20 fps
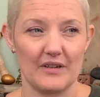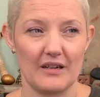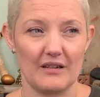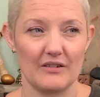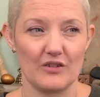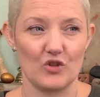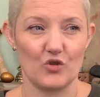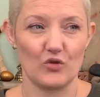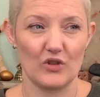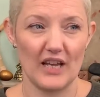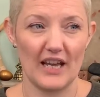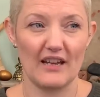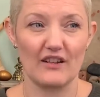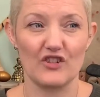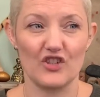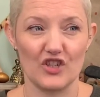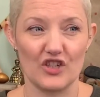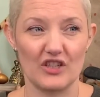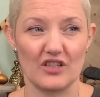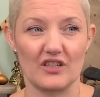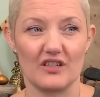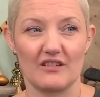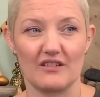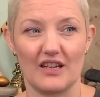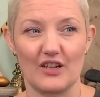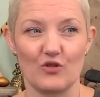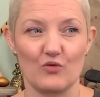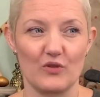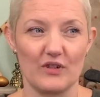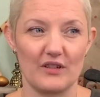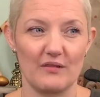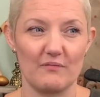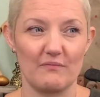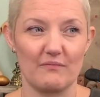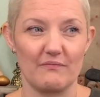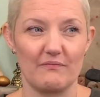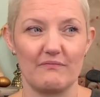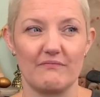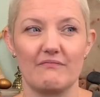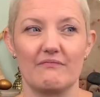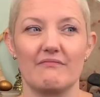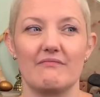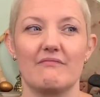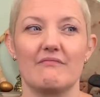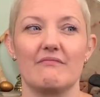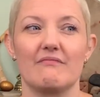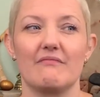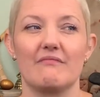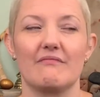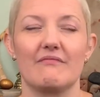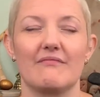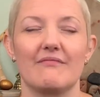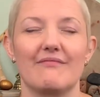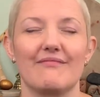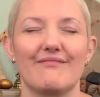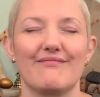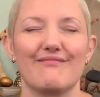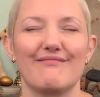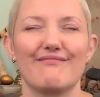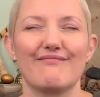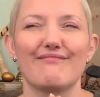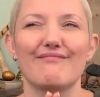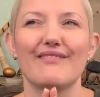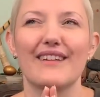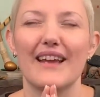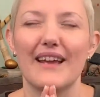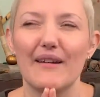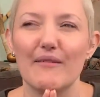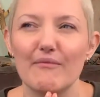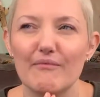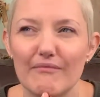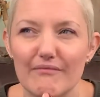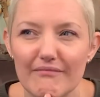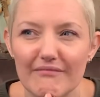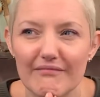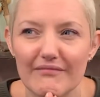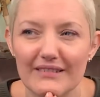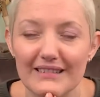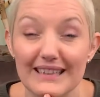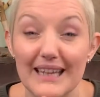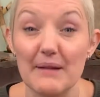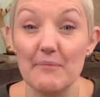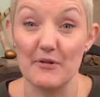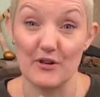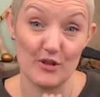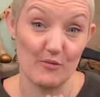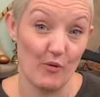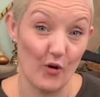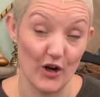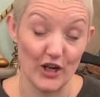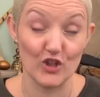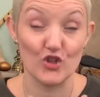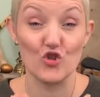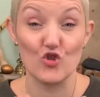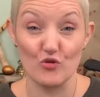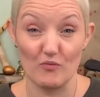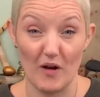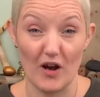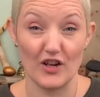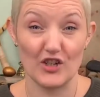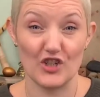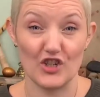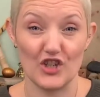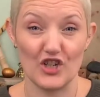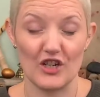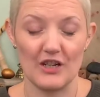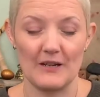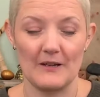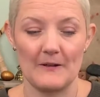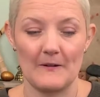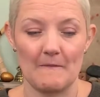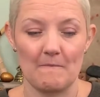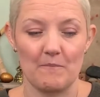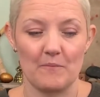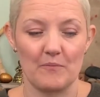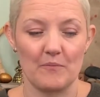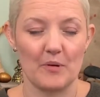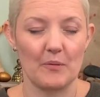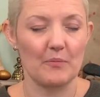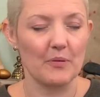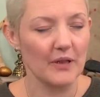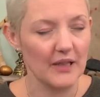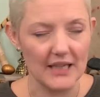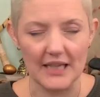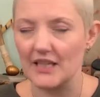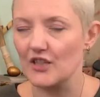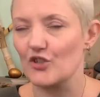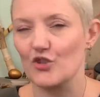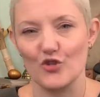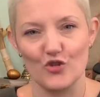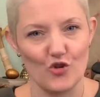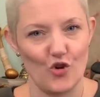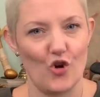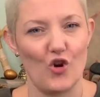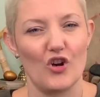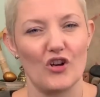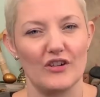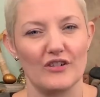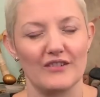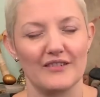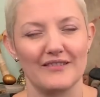So yeah, I don't want to labour the point too much, but please do not